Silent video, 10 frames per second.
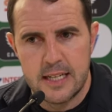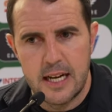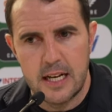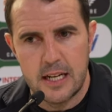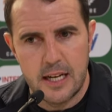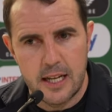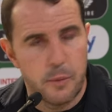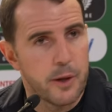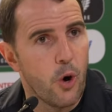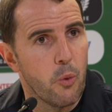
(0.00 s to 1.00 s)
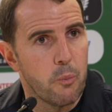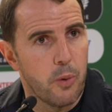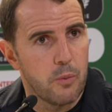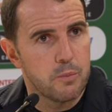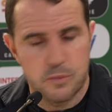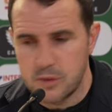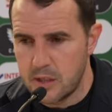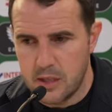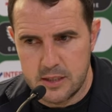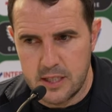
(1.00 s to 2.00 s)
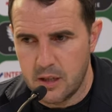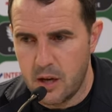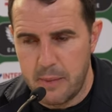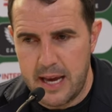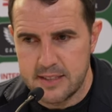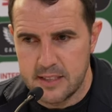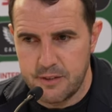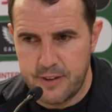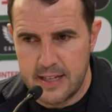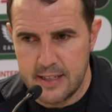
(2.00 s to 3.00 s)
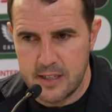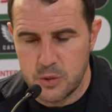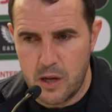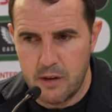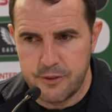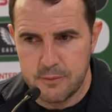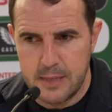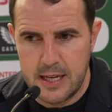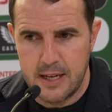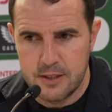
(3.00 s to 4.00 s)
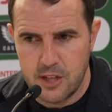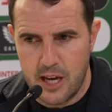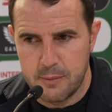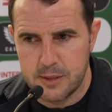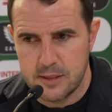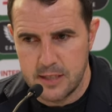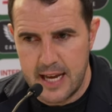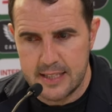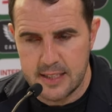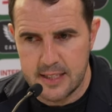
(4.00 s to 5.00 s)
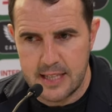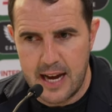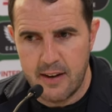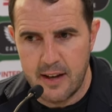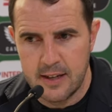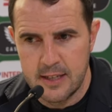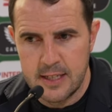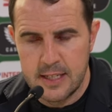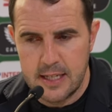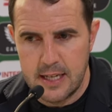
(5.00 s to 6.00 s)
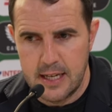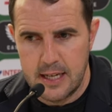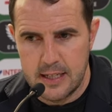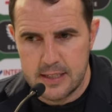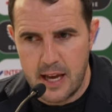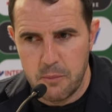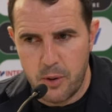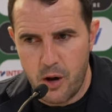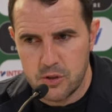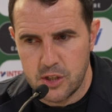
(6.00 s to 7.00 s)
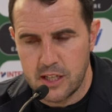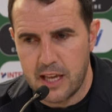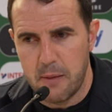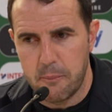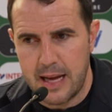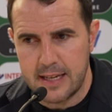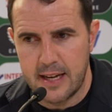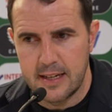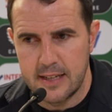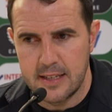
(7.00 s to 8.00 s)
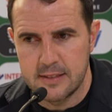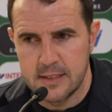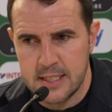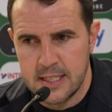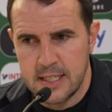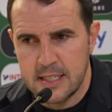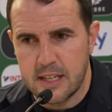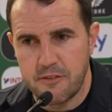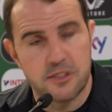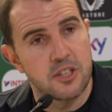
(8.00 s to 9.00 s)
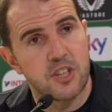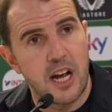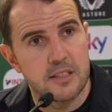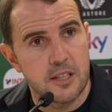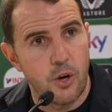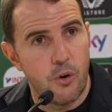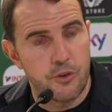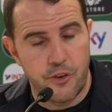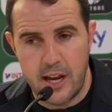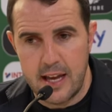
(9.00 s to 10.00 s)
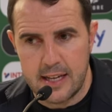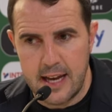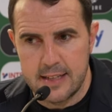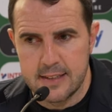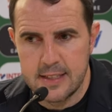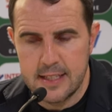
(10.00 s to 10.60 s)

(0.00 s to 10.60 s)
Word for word: a little bit open, but I think amazing defending as well from Séamus, Nathan and Dara, getting blocks in, getting back in, and then giving us the chance to go and create again.